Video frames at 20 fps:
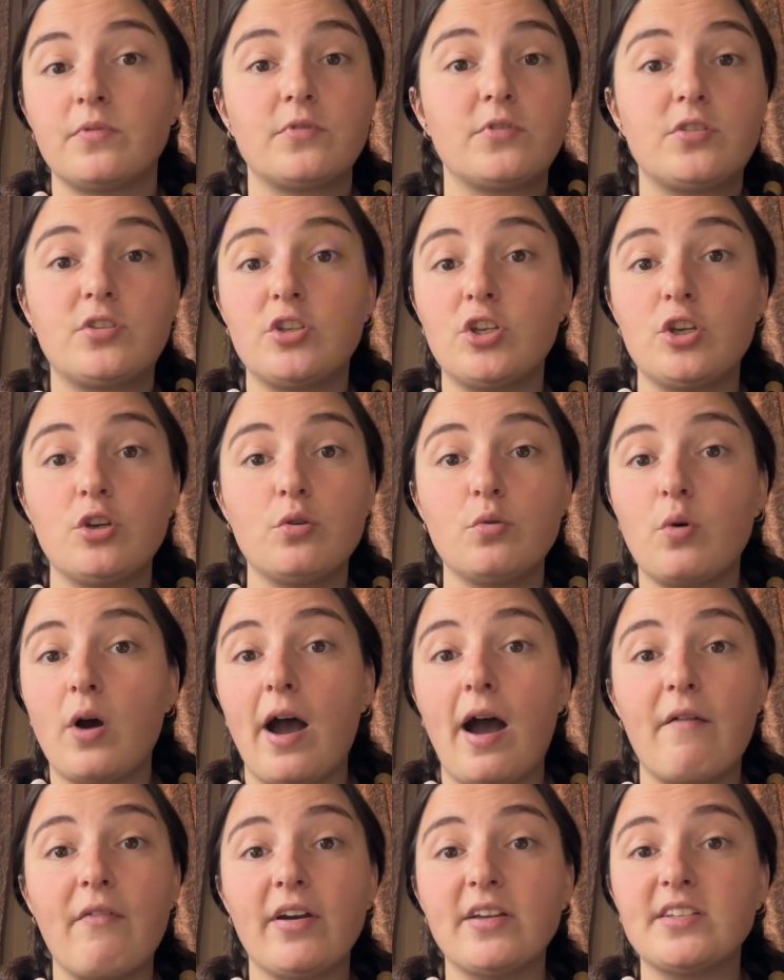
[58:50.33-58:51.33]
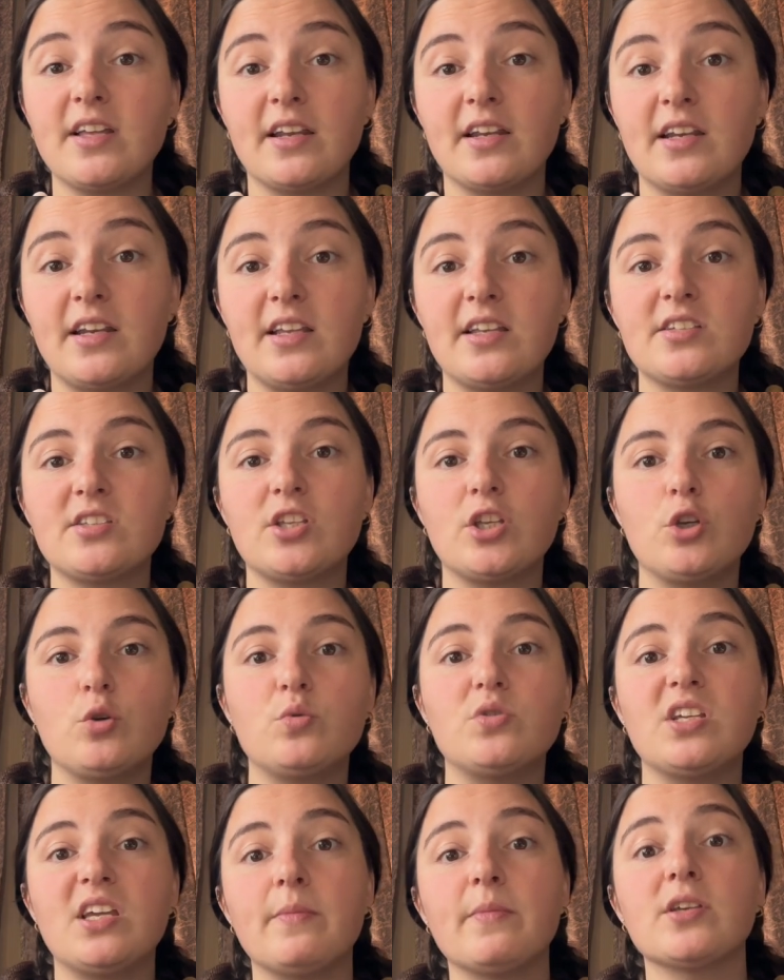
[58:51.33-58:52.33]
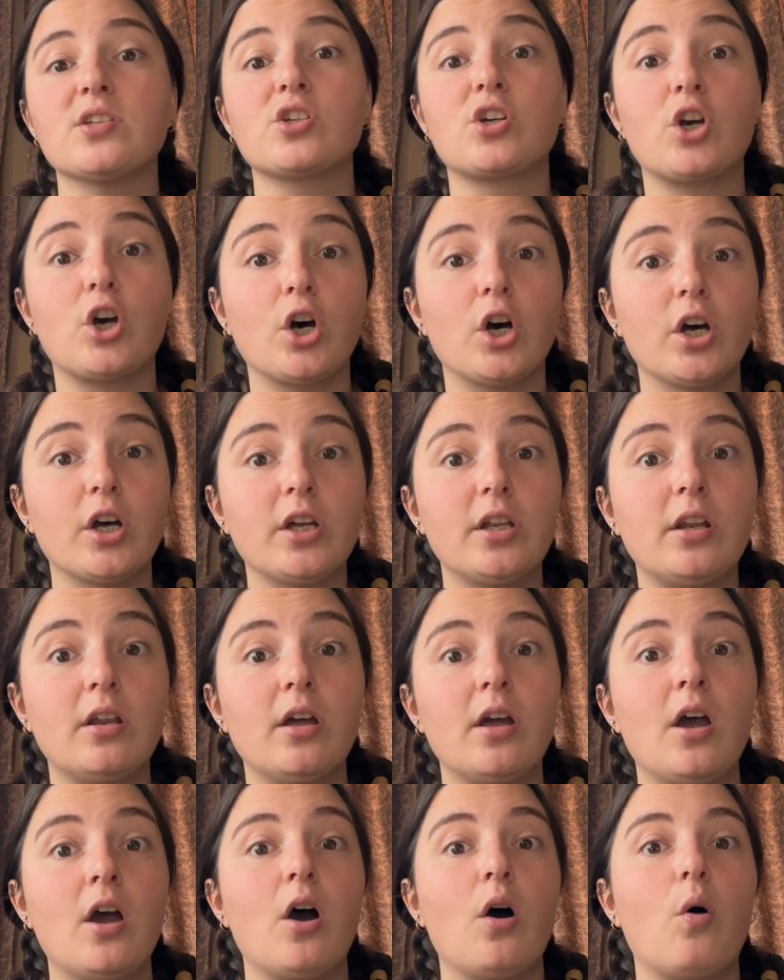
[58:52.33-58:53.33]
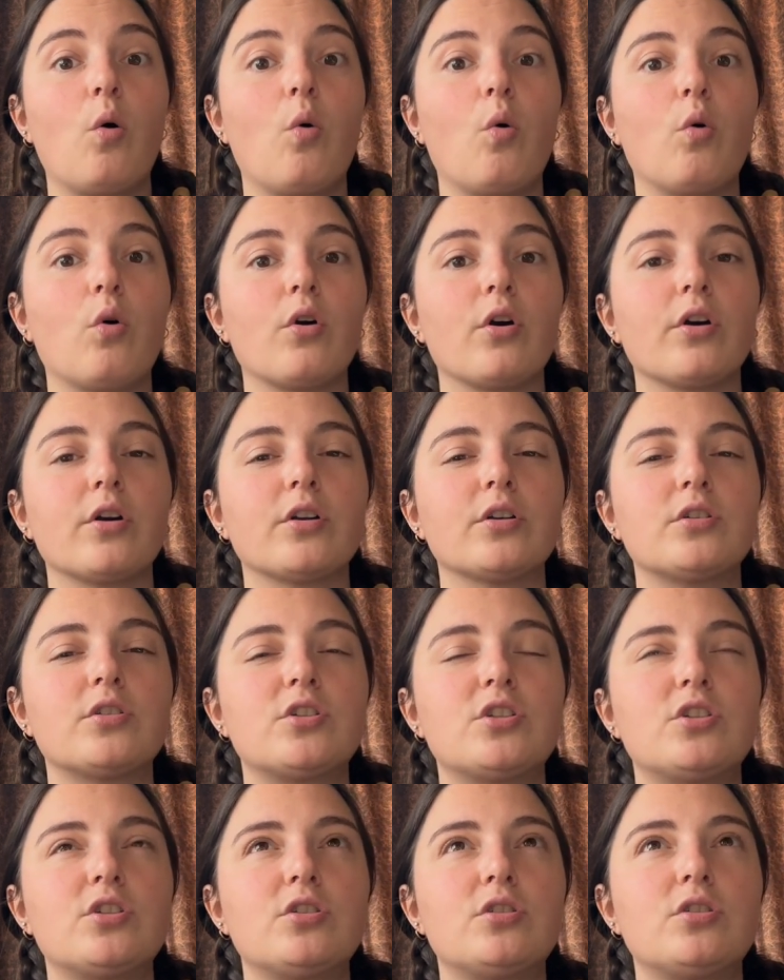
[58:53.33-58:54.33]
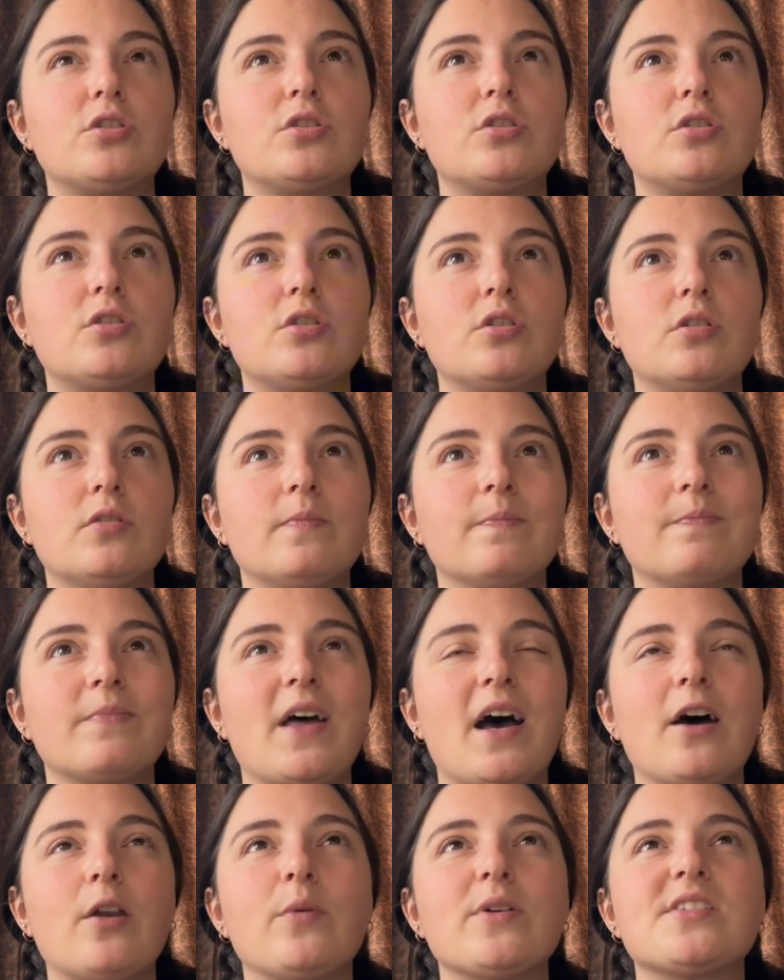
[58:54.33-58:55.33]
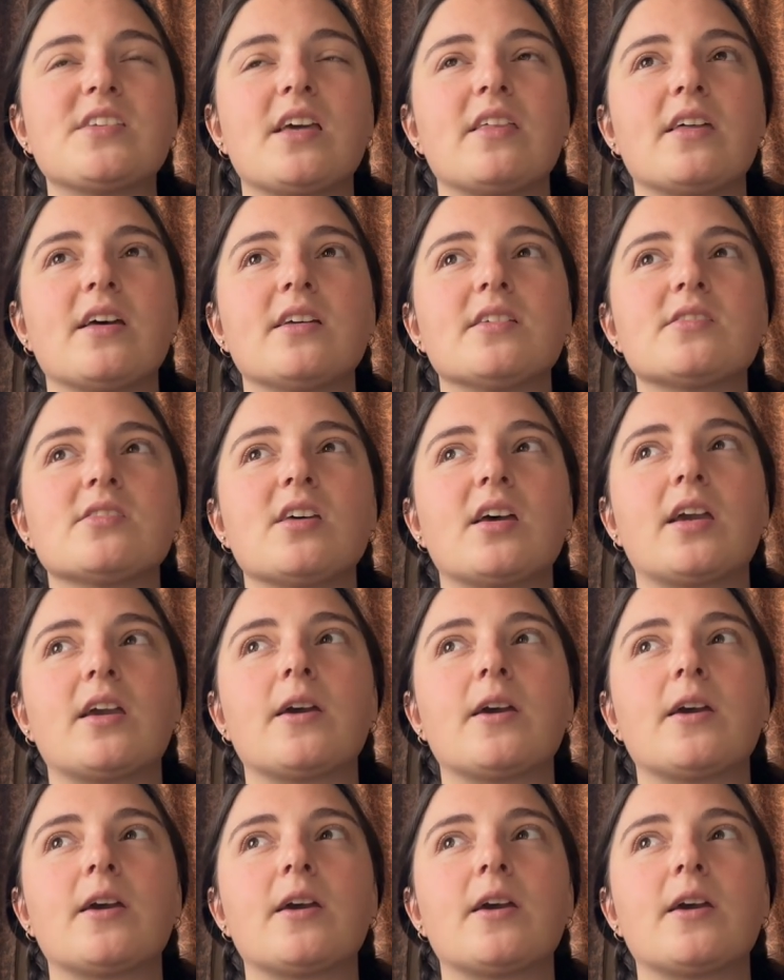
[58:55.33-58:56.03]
Do you have identities that you deem as good, or how do I say this?